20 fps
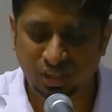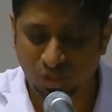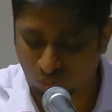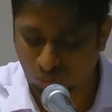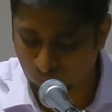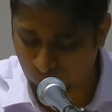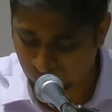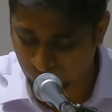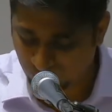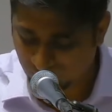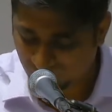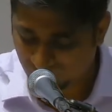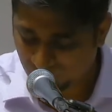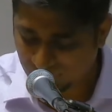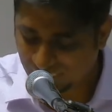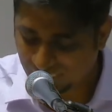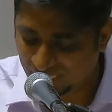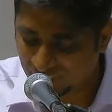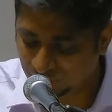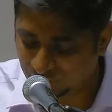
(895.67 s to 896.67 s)

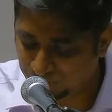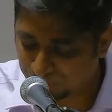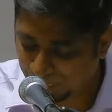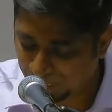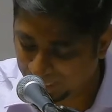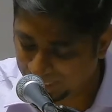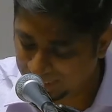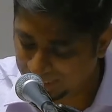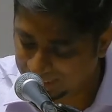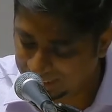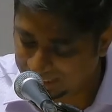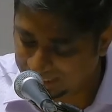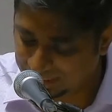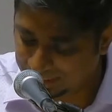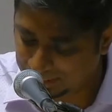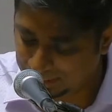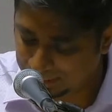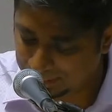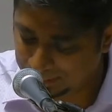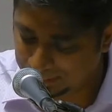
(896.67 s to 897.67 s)
with their
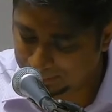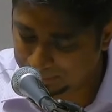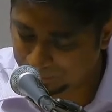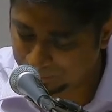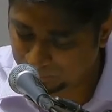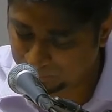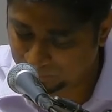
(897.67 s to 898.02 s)
parents.